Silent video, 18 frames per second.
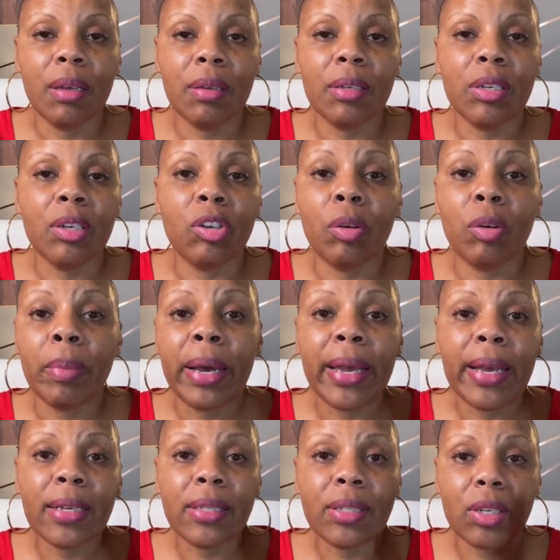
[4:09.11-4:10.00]
you know my
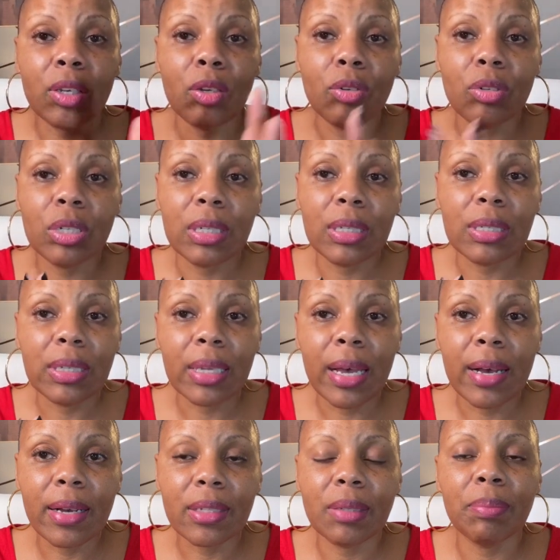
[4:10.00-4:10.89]
execution
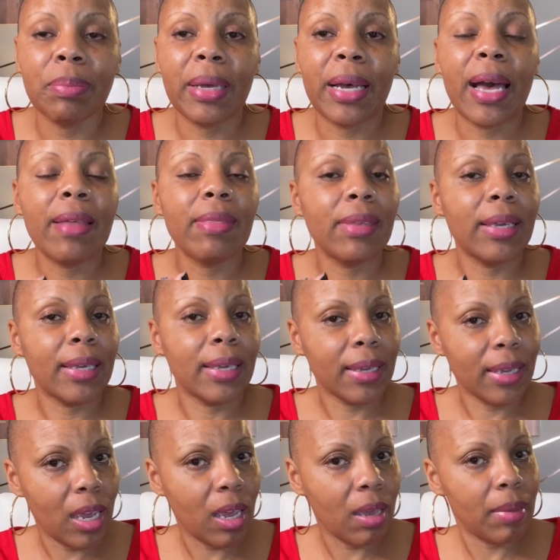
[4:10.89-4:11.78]
sucks but i think
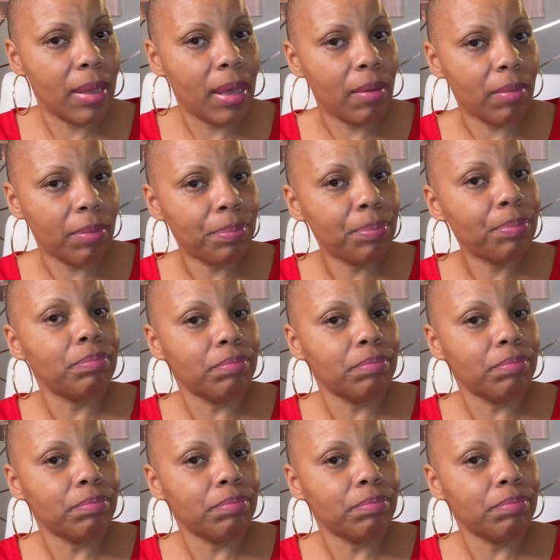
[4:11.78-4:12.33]
it came out